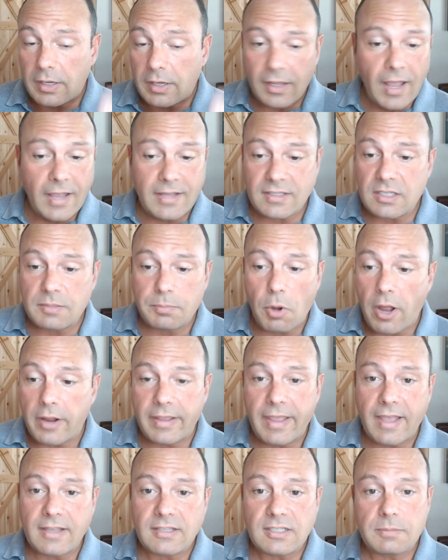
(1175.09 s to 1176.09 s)
And guys, this
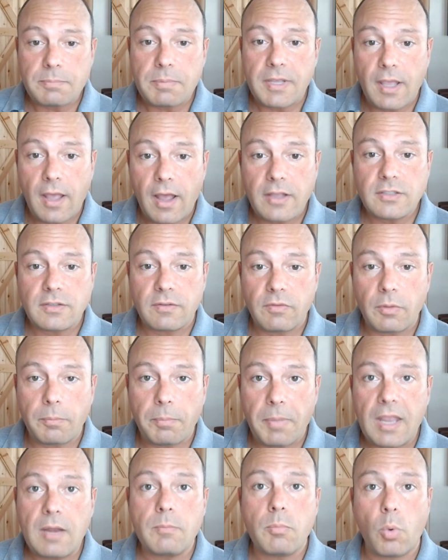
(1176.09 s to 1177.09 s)
podcast is because of the
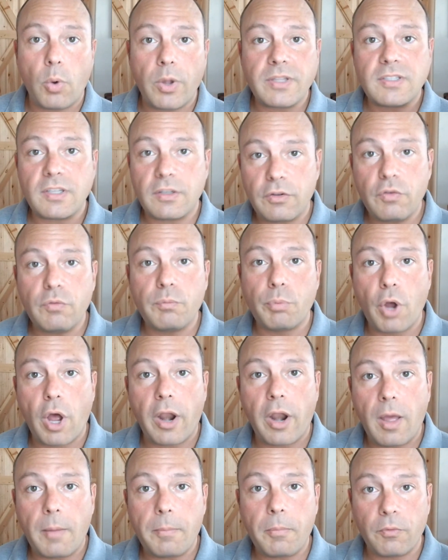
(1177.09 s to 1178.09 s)
pain points that you've
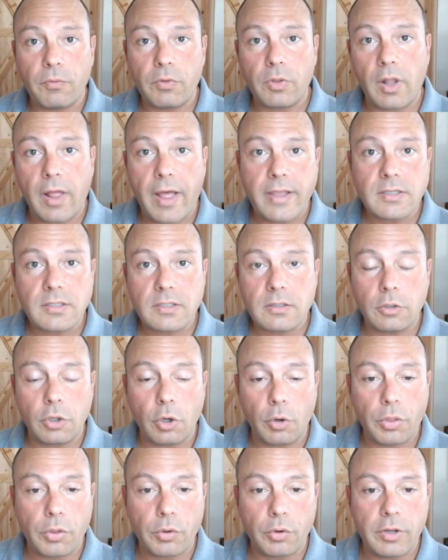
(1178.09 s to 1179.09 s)
brought up over the last,
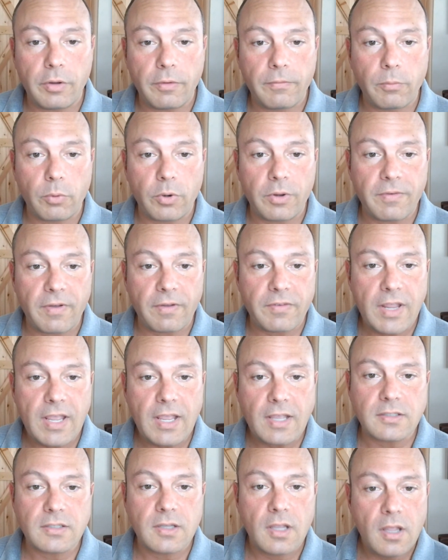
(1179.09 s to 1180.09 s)
30 or 45
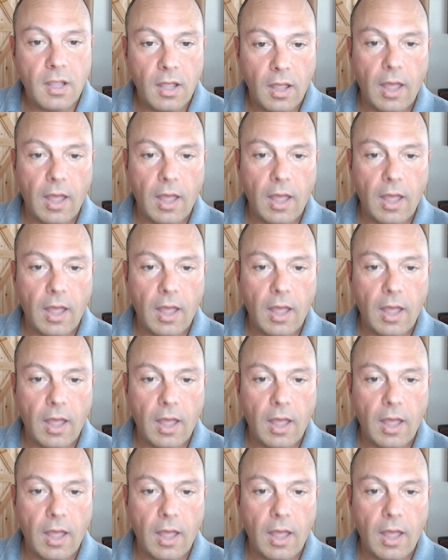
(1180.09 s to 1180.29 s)
days.